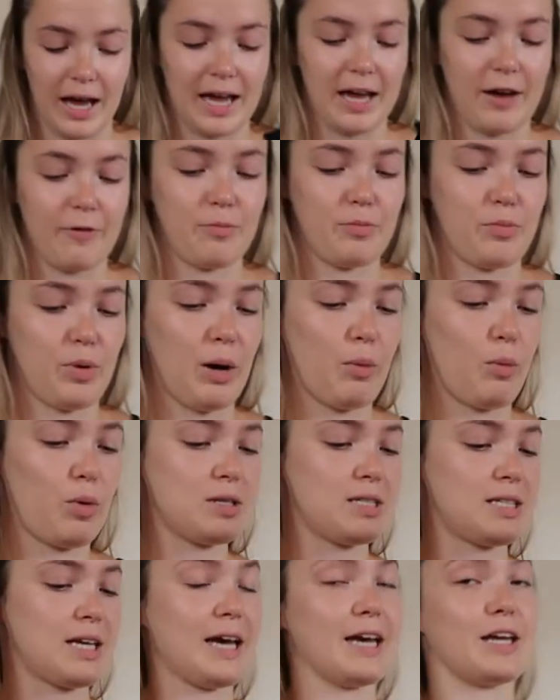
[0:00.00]
I
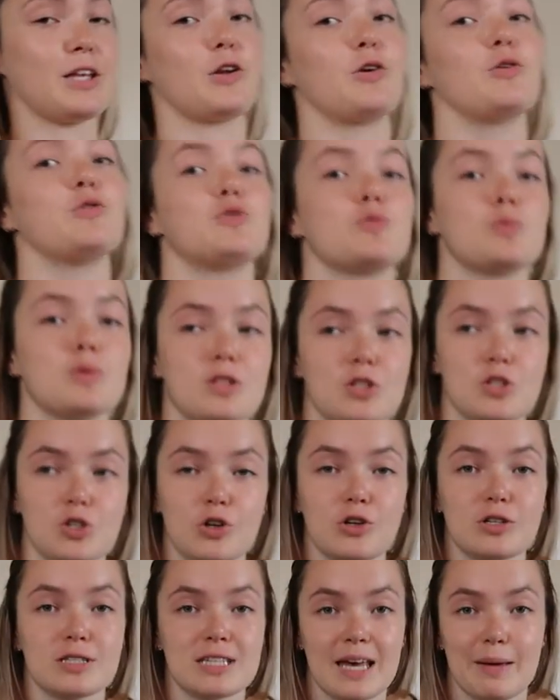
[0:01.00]
was diagnosed with
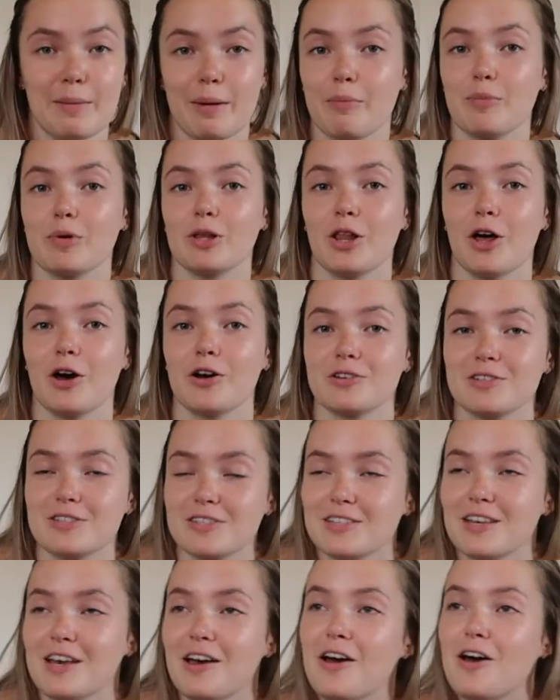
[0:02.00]
short-term memory
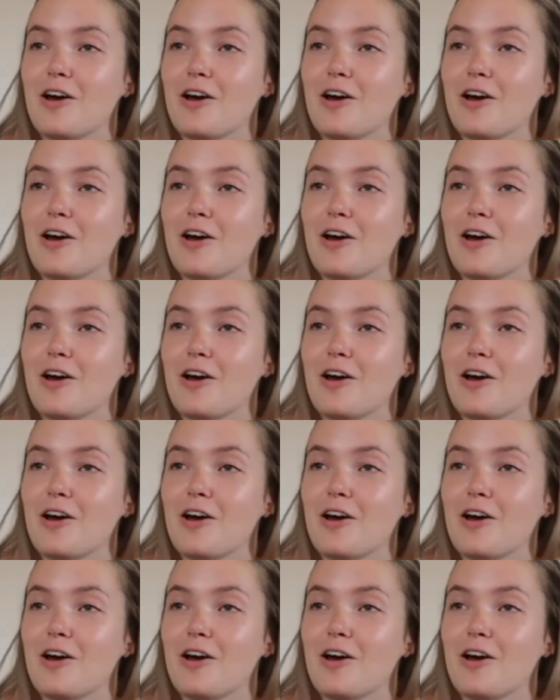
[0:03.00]
loss,